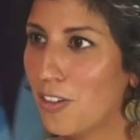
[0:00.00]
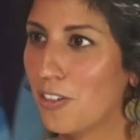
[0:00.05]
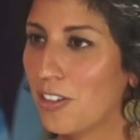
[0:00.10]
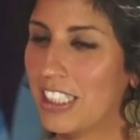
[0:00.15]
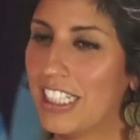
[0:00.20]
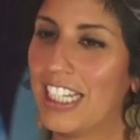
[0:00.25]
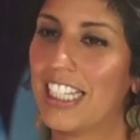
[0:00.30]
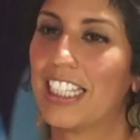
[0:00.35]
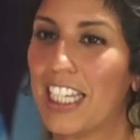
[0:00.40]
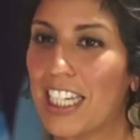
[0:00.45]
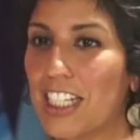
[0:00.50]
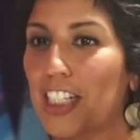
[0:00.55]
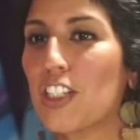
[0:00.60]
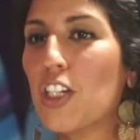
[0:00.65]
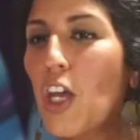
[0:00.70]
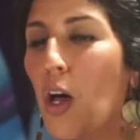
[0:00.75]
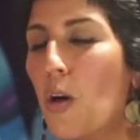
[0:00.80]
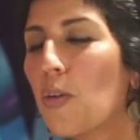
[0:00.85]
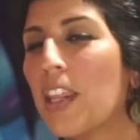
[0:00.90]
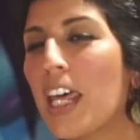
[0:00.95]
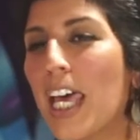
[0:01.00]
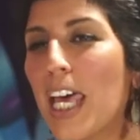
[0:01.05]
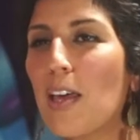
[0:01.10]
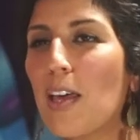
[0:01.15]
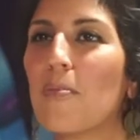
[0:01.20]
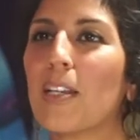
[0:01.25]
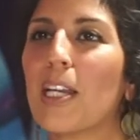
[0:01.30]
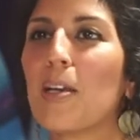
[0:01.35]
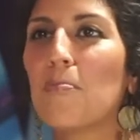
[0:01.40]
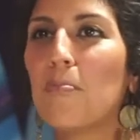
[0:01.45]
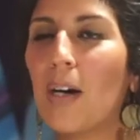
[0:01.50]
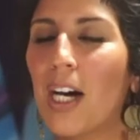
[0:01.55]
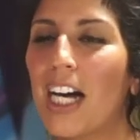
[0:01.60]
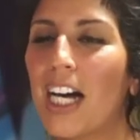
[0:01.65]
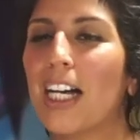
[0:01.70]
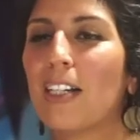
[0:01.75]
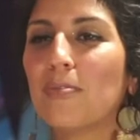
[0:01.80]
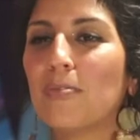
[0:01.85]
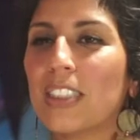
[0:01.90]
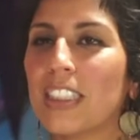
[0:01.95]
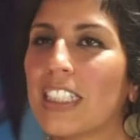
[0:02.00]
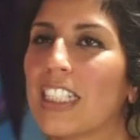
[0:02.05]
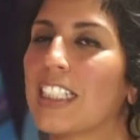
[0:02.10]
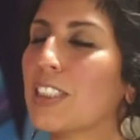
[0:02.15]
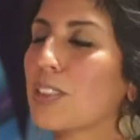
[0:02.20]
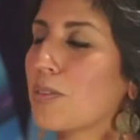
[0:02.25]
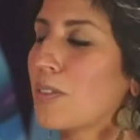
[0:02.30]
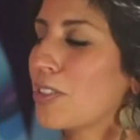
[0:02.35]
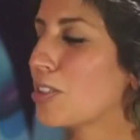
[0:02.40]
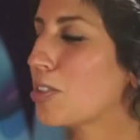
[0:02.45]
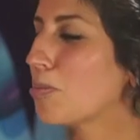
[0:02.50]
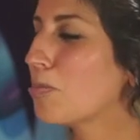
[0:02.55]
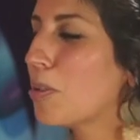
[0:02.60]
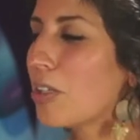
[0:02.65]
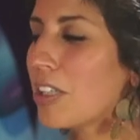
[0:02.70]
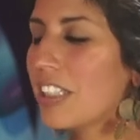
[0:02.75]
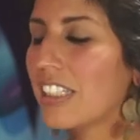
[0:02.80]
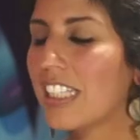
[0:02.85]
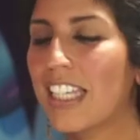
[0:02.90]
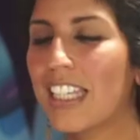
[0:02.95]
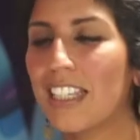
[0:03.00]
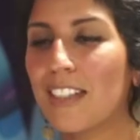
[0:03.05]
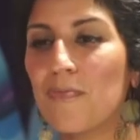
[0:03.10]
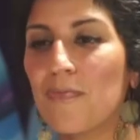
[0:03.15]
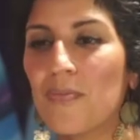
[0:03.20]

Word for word: And I like know them, and I'm pumped, and I just want to support them.